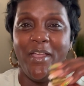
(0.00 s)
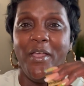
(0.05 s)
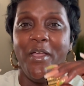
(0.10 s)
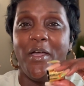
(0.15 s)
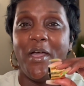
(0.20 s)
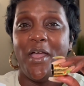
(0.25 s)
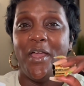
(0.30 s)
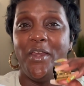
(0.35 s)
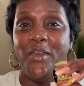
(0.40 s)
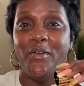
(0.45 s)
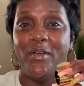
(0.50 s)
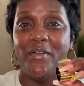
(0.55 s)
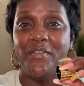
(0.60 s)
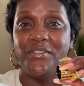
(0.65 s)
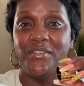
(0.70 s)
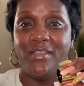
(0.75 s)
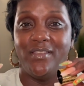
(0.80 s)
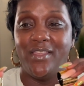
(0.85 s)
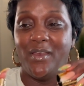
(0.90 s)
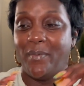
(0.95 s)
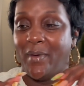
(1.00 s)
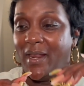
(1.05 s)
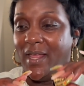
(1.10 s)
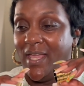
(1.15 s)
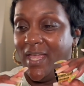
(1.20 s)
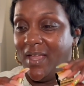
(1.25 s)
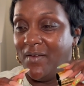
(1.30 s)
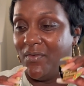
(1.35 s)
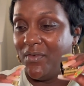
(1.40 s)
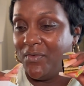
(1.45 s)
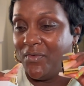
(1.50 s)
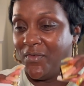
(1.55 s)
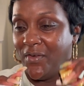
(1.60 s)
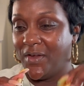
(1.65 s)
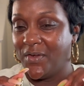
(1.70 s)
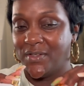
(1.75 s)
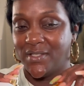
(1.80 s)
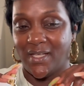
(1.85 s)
I know I've said that about every fragrance